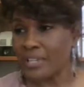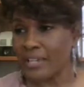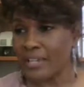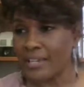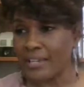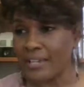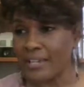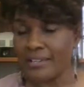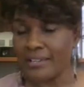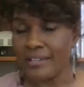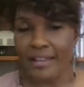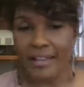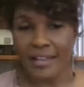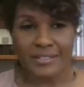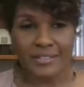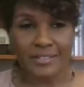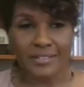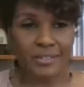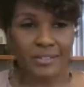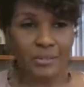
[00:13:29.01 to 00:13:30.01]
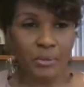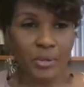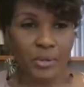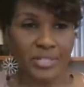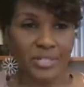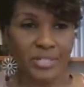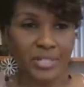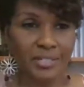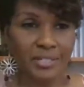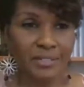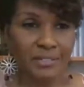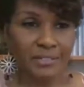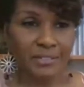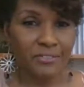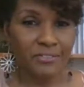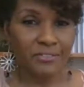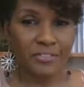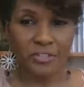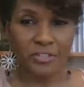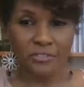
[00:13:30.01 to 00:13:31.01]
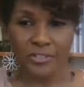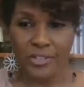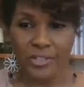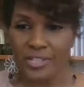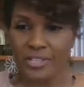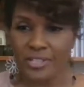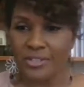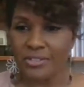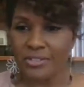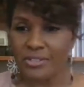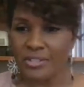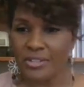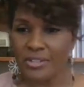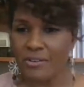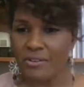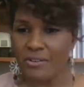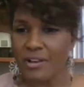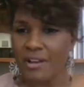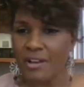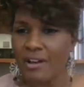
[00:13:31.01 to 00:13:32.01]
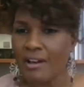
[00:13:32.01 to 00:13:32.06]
and ask a question, feel free to do so.